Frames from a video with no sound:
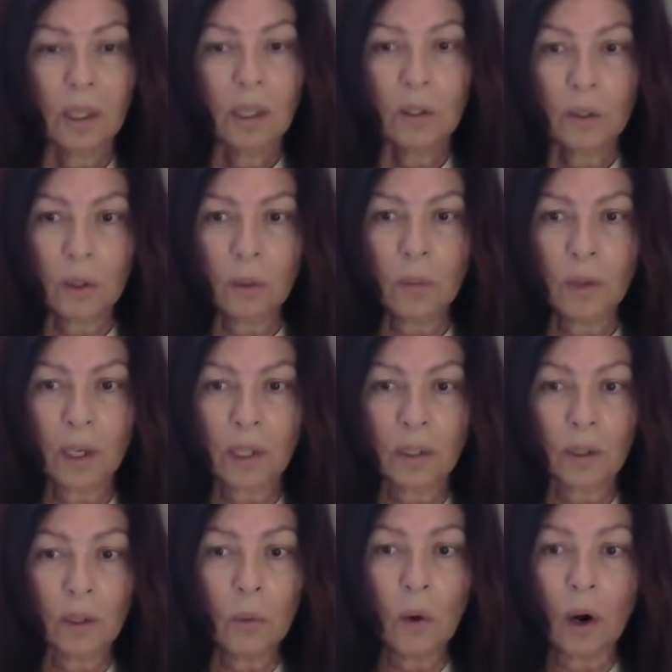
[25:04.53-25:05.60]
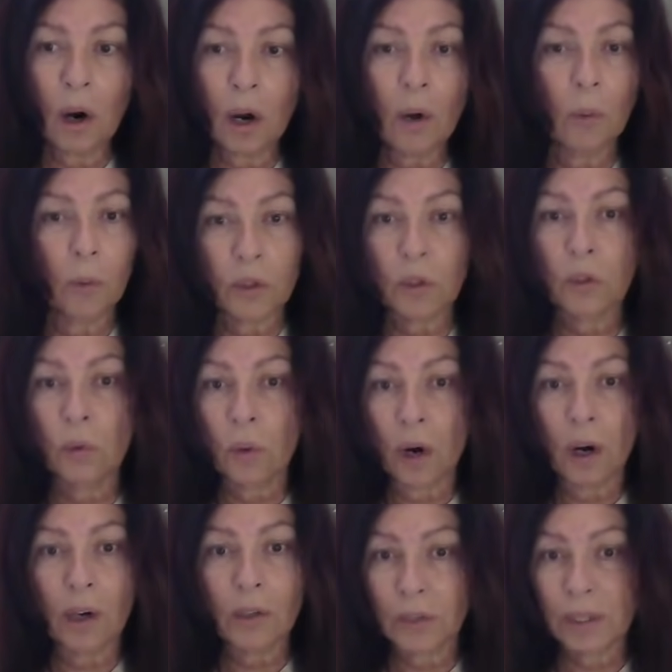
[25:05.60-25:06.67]
you know what? You are what you
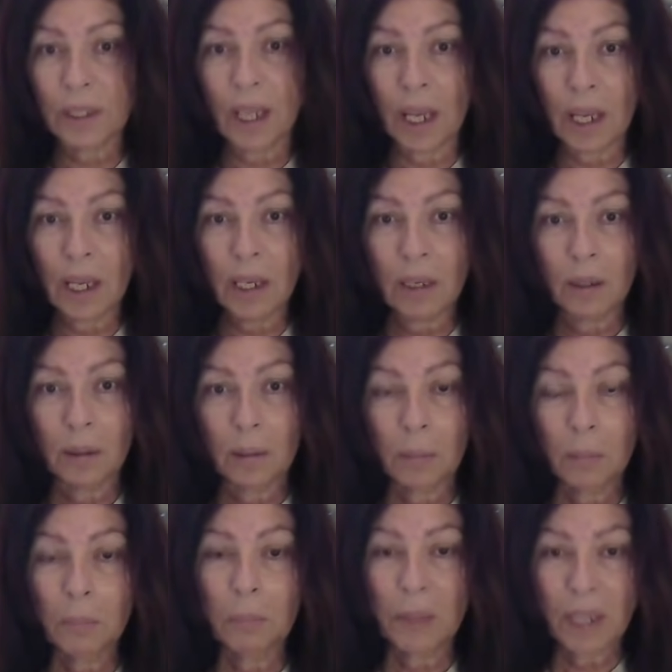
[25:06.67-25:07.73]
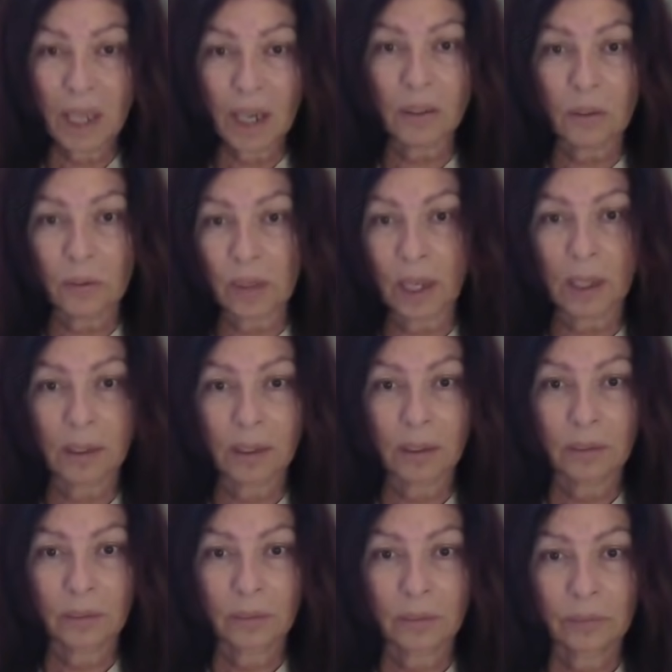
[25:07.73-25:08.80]
are today because of that.
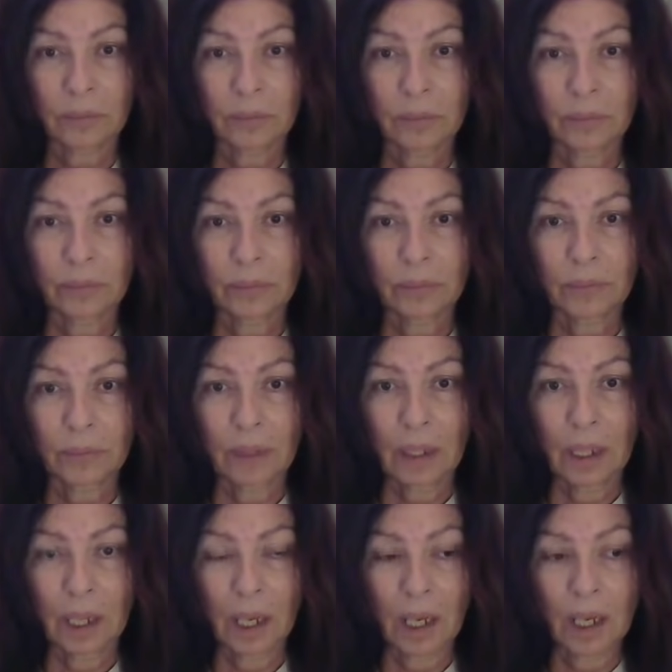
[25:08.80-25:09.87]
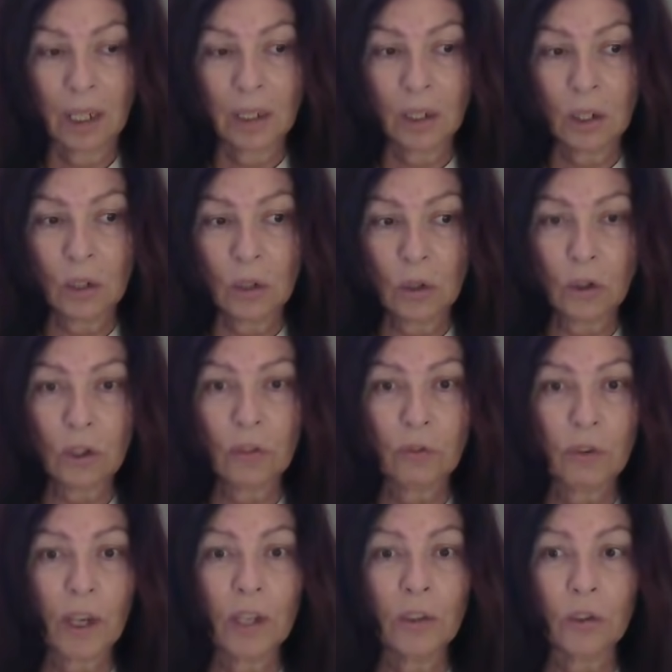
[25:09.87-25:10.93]
And you should
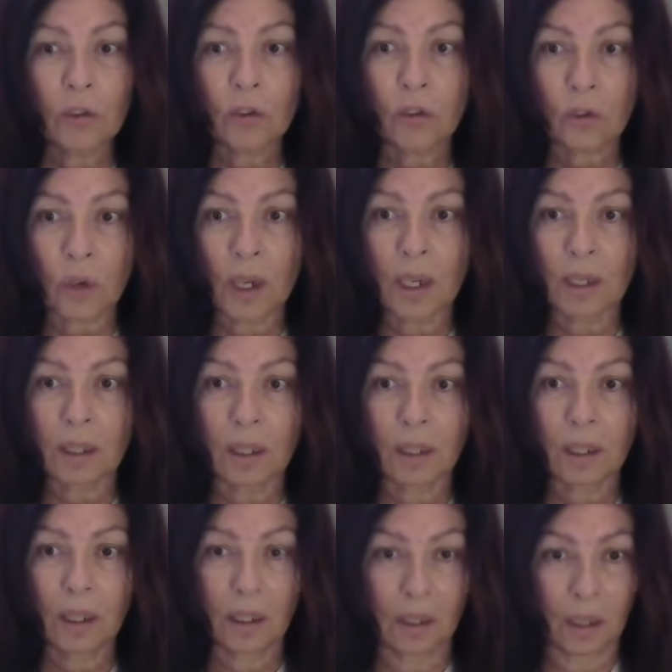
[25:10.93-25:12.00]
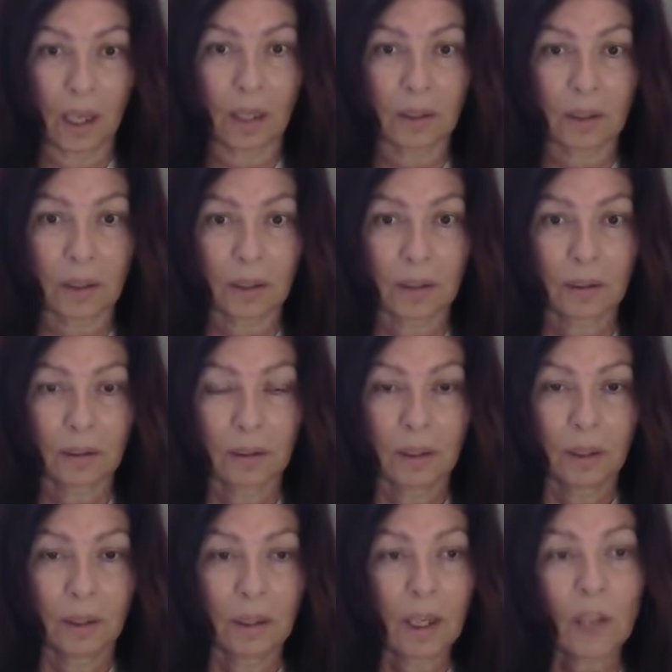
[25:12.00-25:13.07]
find your strength in that,
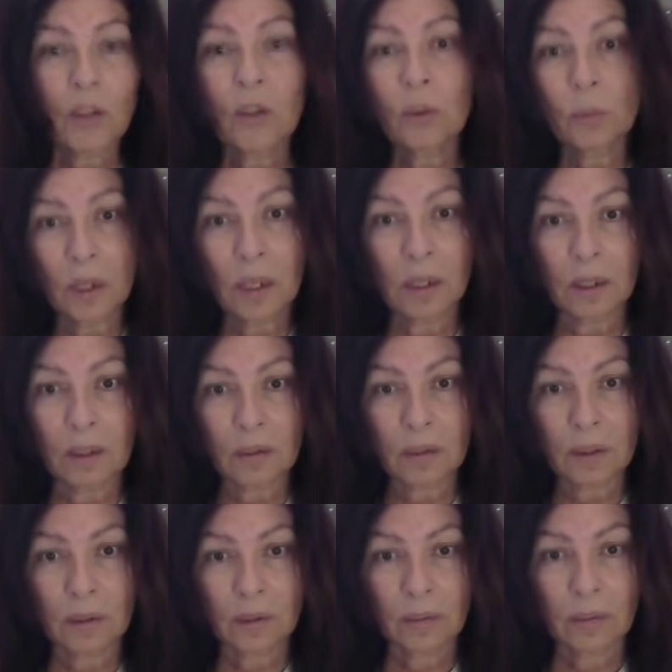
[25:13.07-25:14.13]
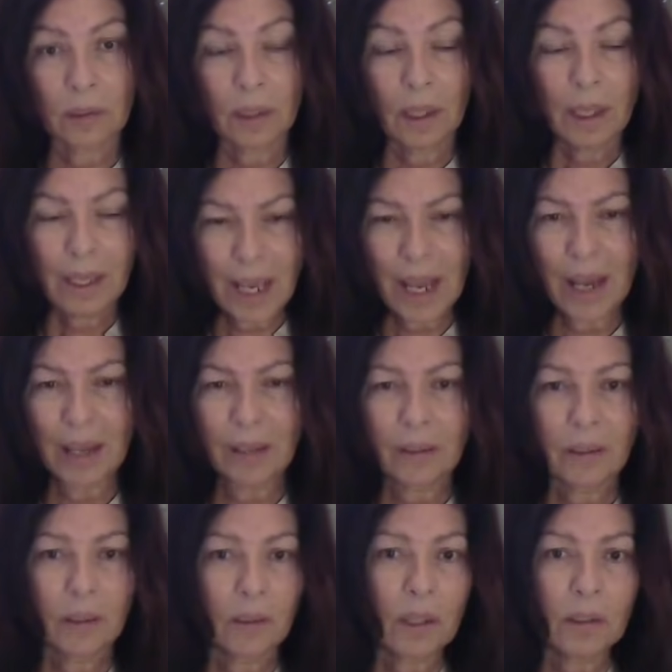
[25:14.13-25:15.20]
not your weakness. Yeah,
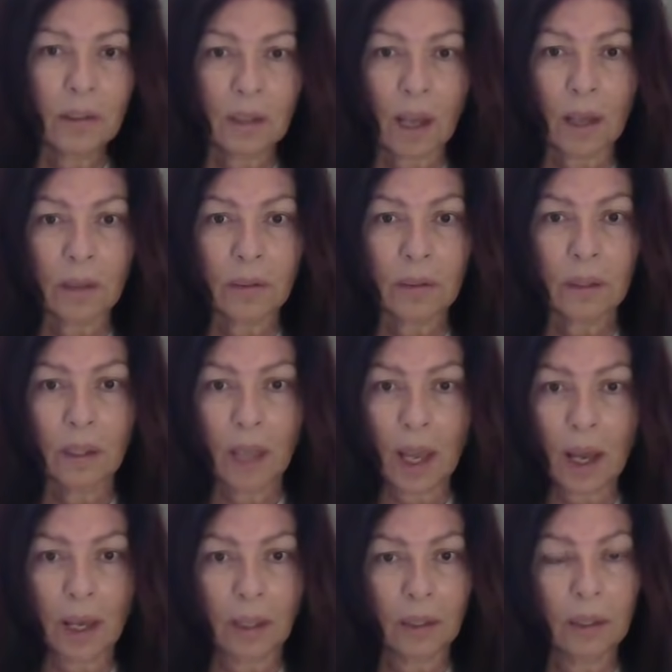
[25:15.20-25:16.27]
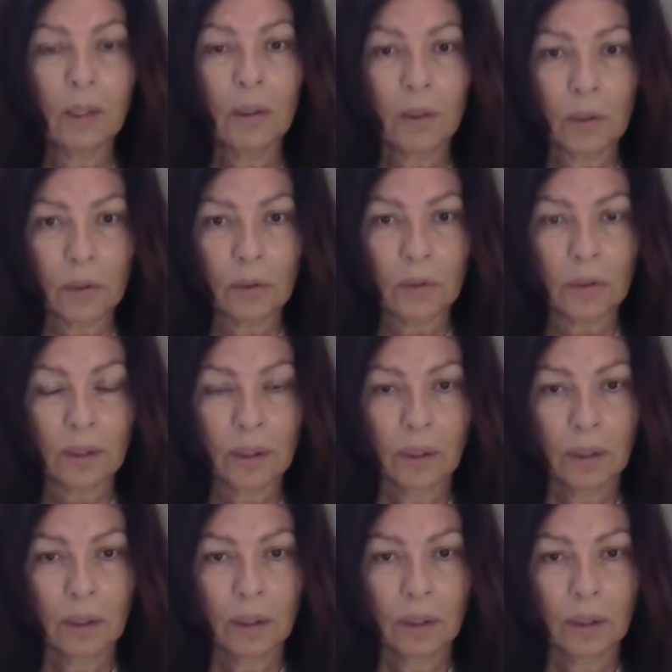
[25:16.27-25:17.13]
it sucks. Yeah, it hurts.